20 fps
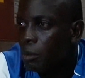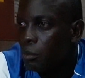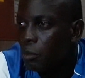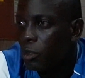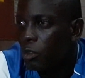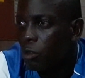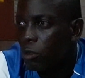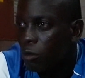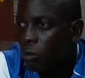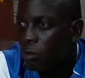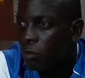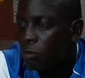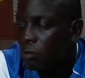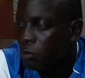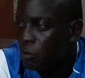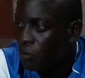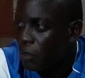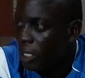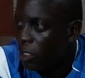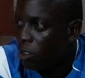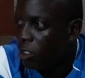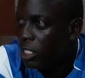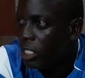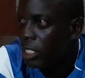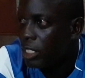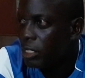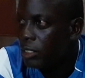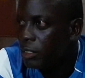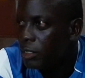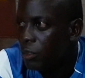But
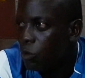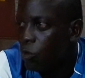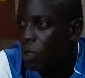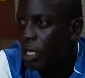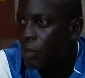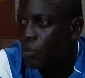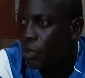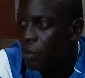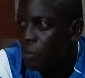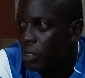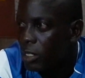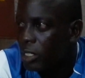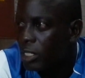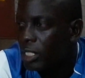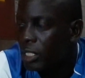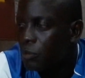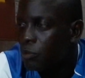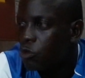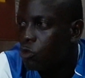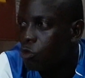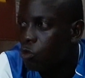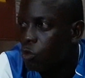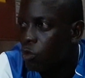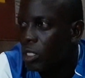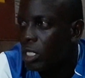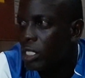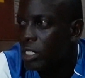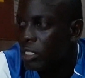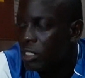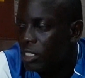finally, the work permit came through,
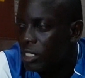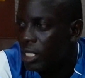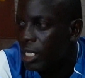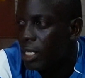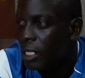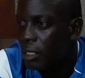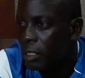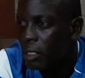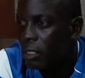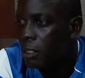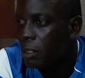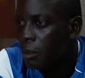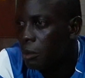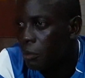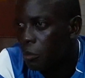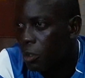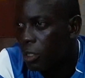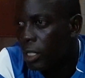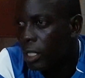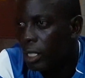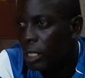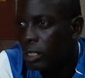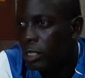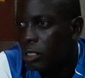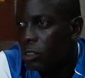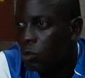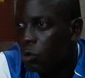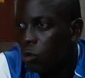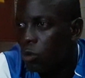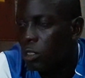and he's here. But
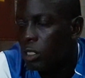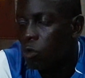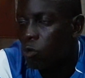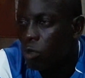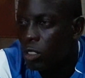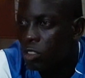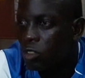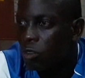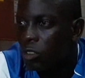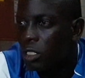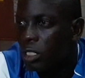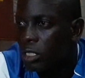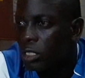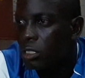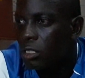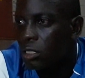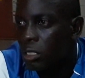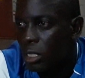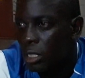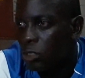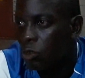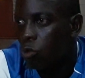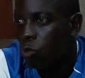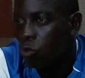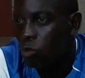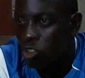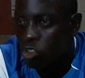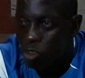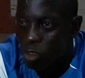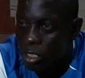the question is,
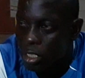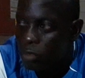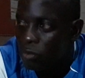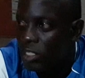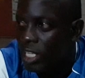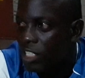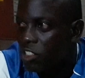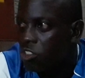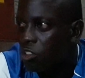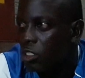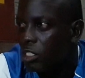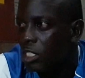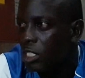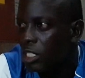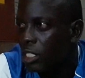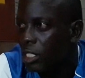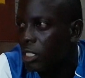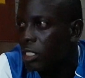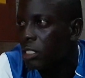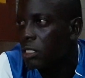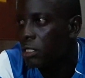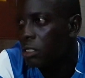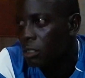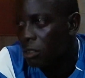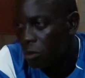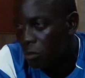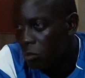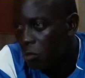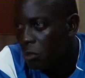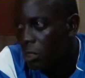we saw him yesterday,
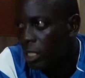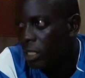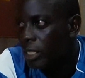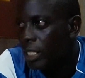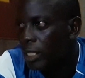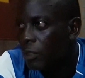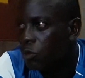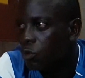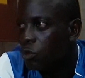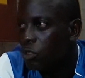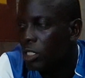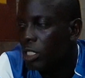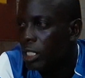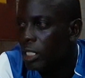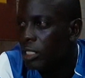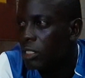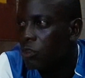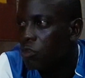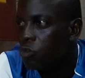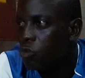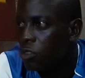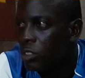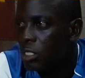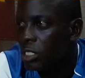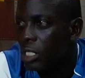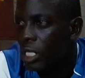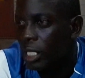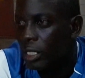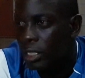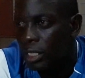and then today in the
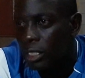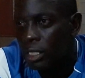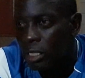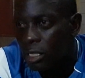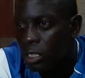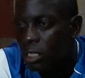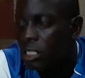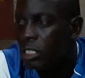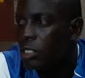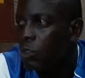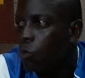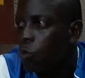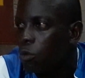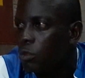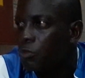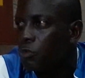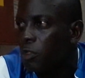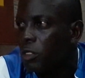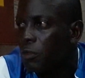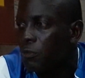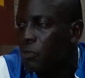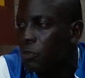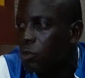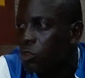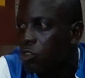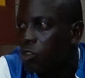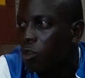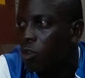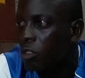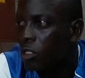training. I think he's a one for the
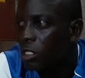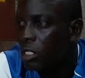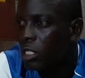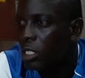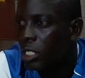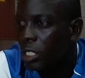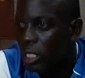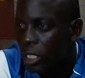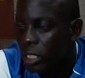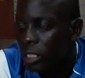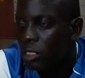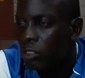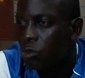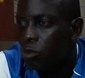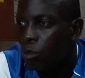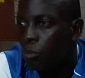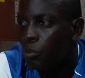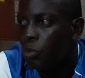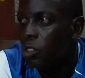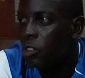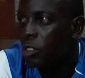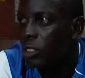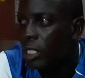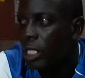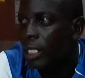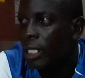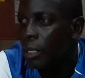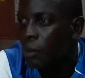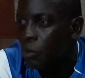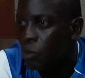future, and he's a player
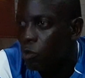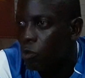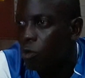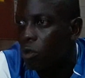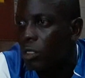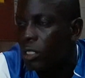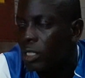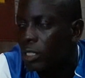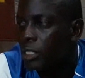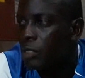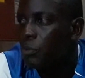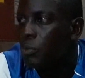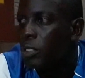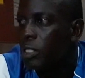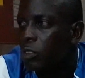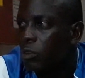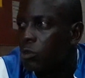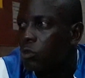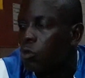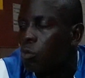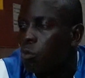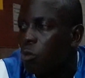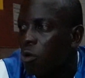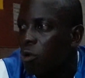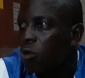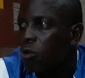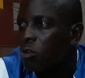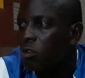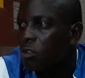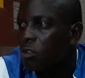that Liberia can depend on tomorrow.